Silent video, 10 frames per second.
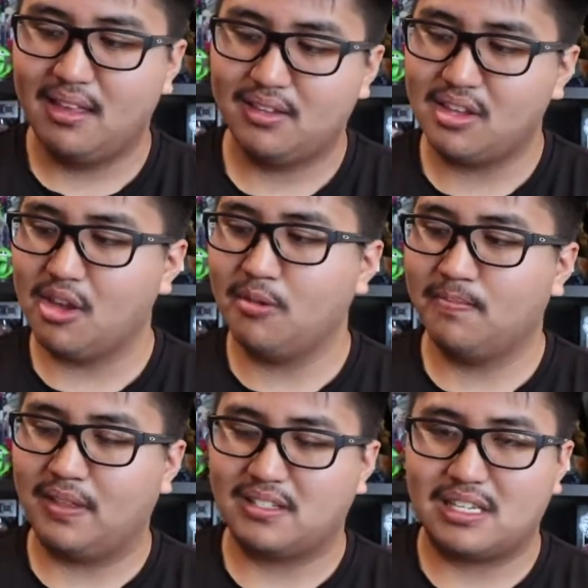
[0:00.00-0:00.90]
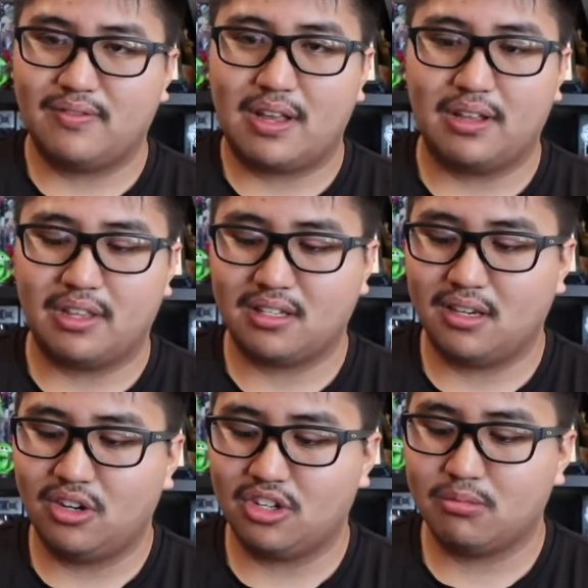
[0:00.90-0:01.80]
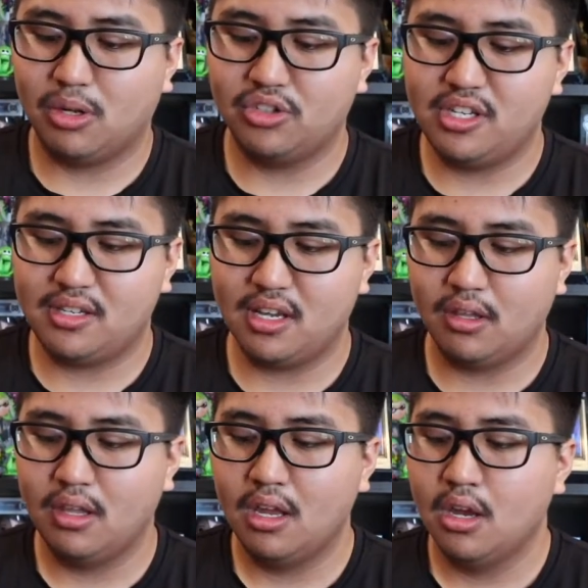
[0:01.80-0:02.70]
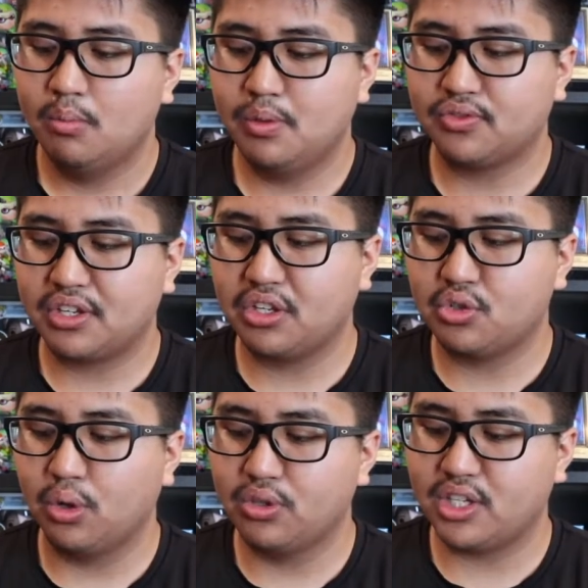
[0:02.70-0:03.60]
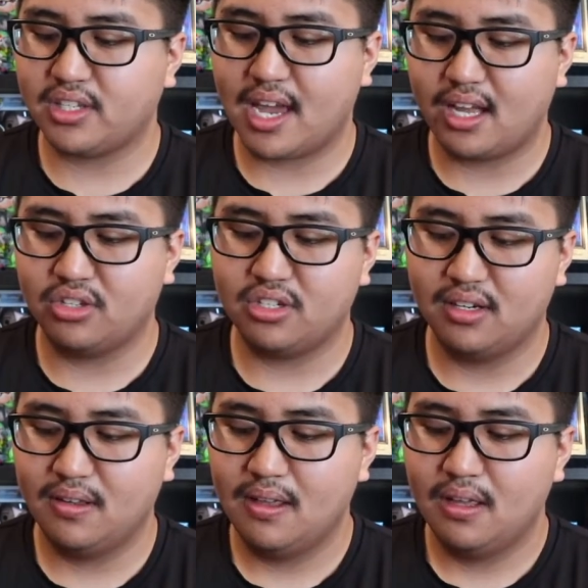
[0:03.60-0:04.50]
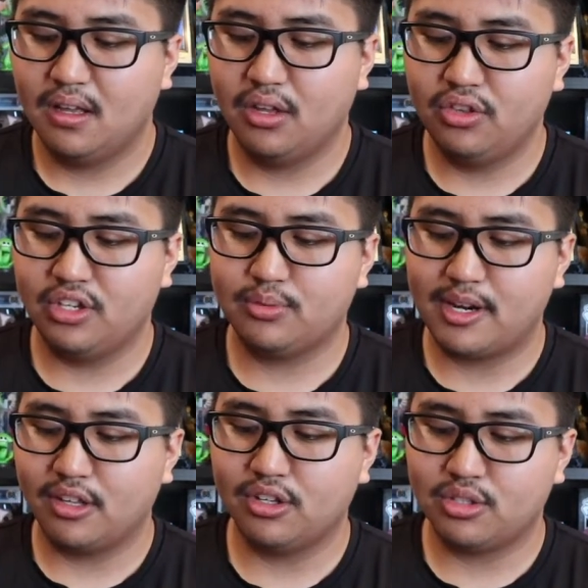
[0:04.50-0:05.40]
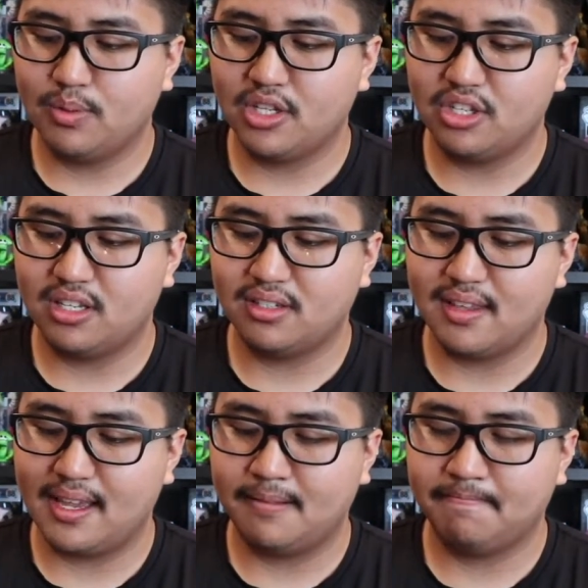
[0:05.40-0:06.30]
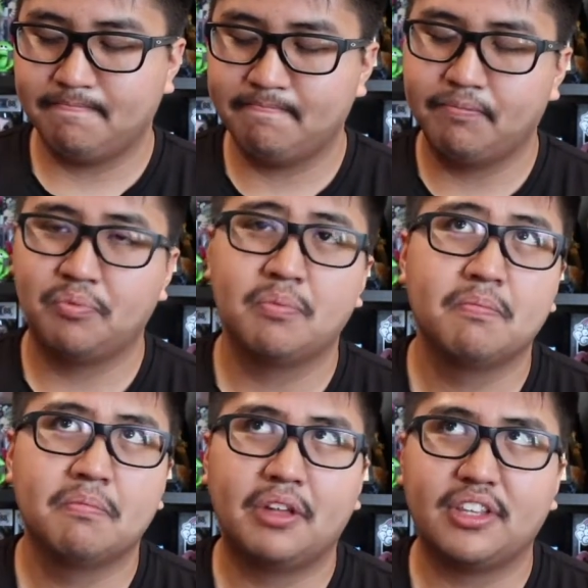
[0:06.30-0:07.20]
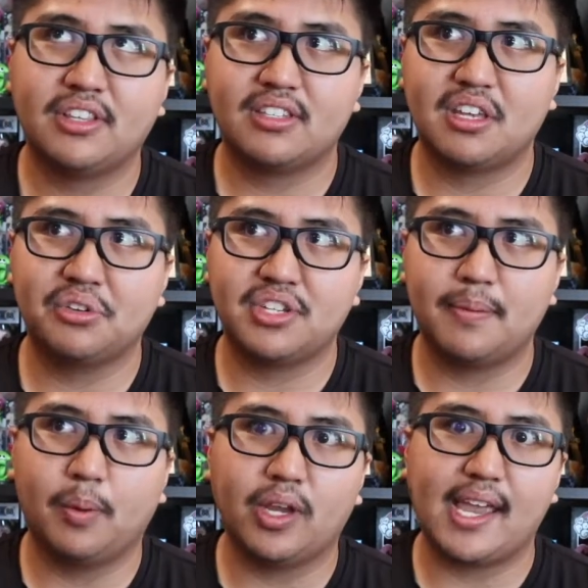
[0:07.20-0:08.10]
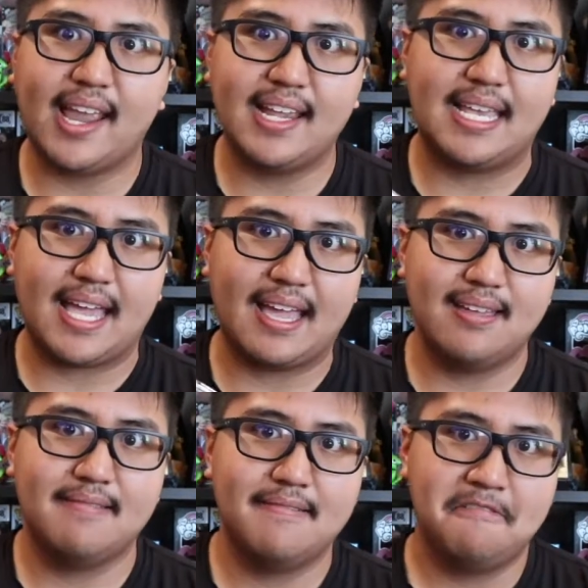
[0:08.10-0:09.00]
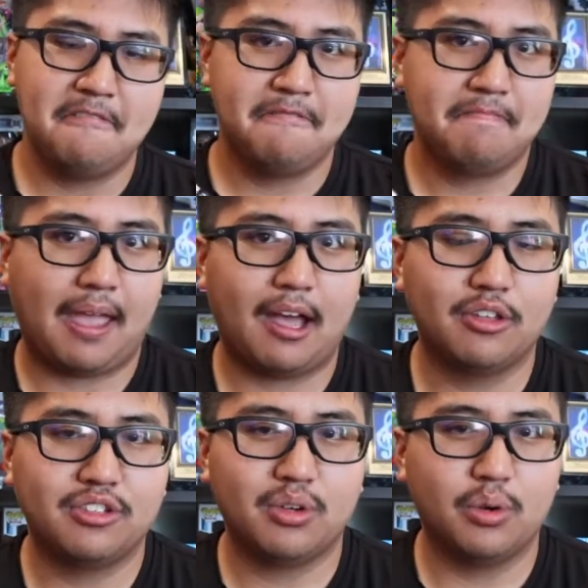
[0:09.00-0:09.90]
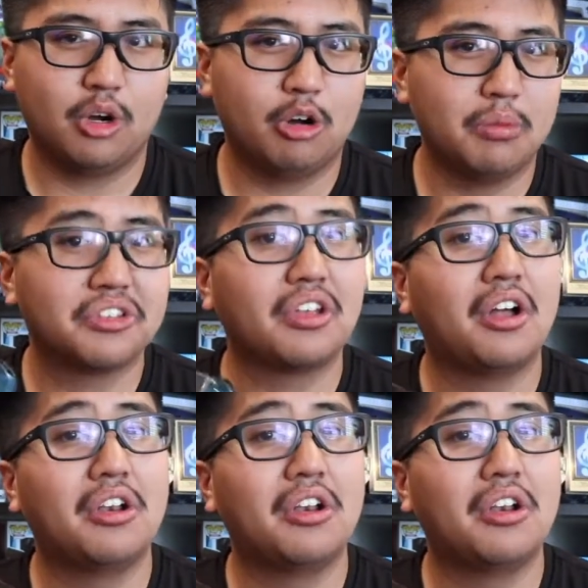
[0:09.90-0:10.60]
so that's another small detail. With the controllers attached on this regular Switch, it's like, I think Nintendo said 0.88 pounds, so almost